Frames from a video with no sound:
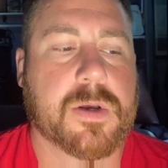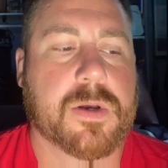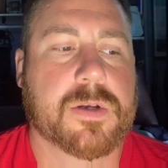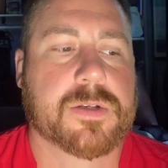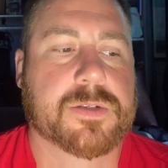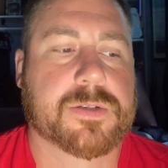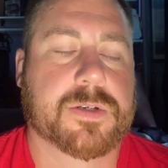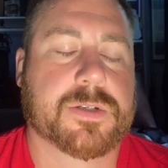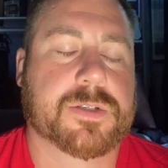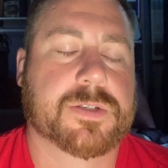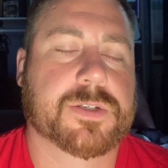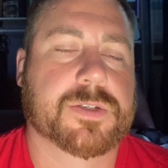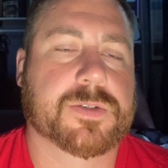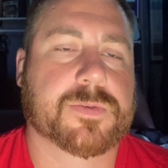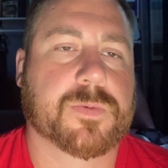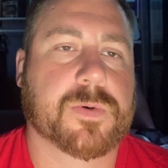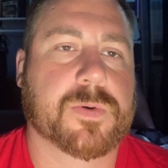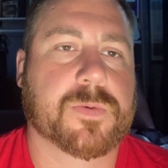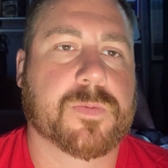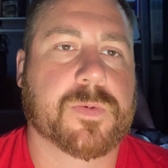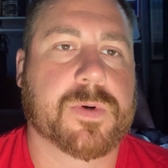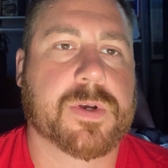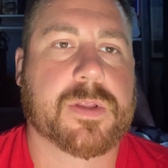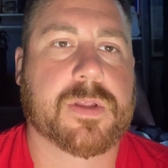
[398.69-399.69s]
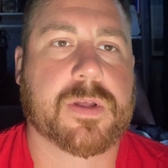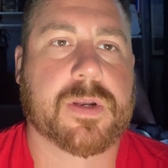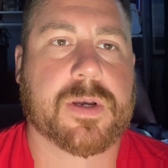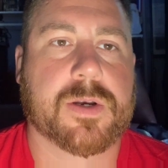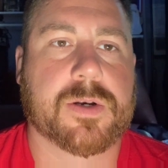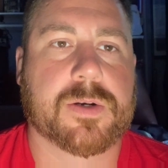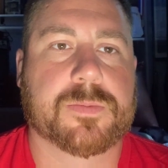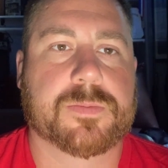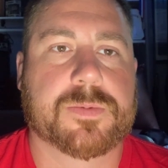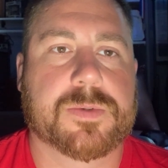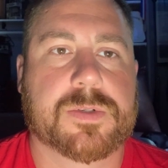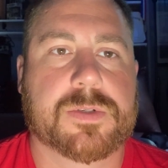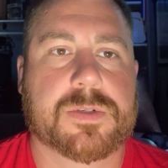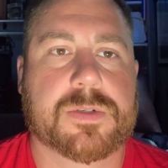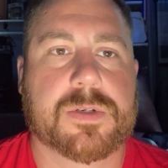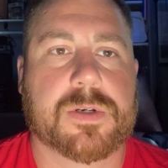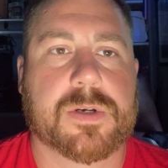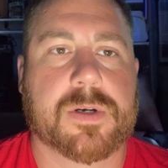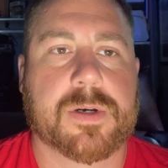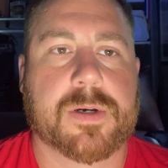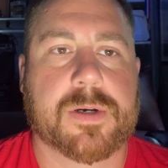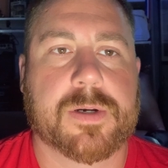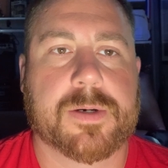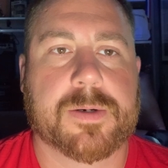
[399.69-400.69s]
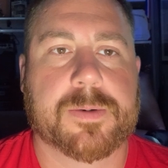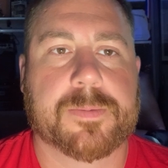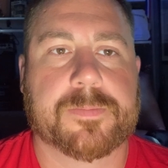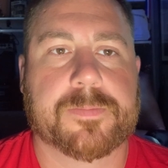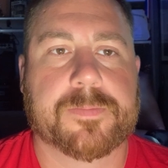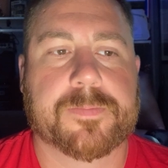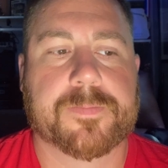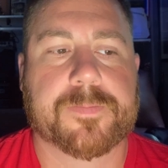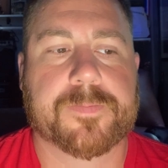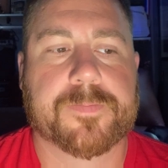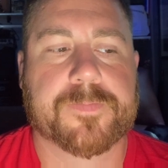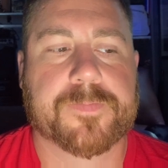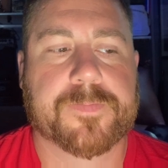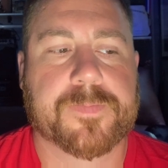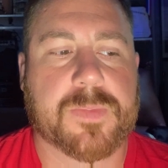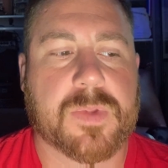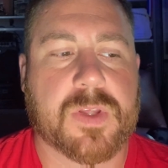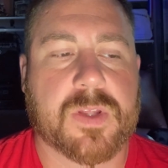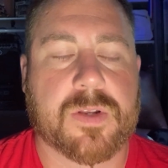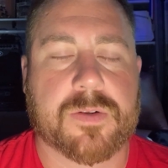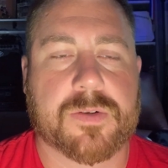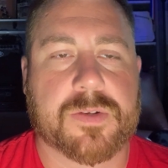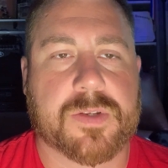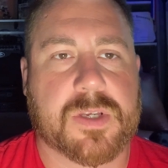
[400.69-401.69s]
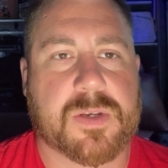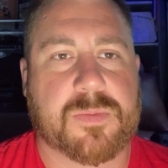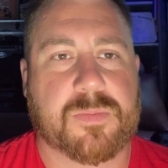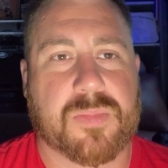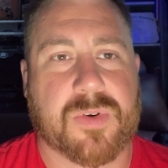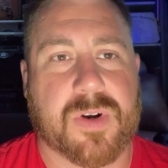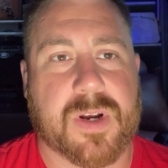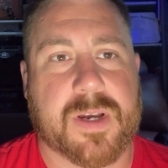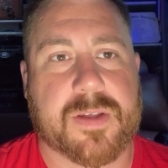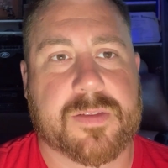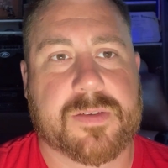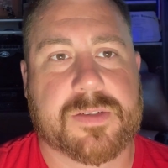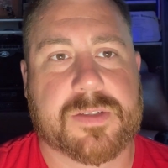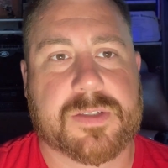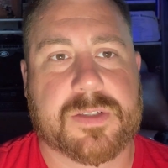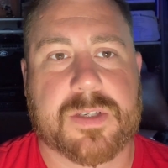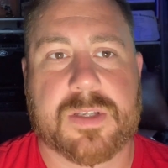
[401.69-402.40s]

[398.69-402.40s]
So that's just one way that helps. You know, deep breaths,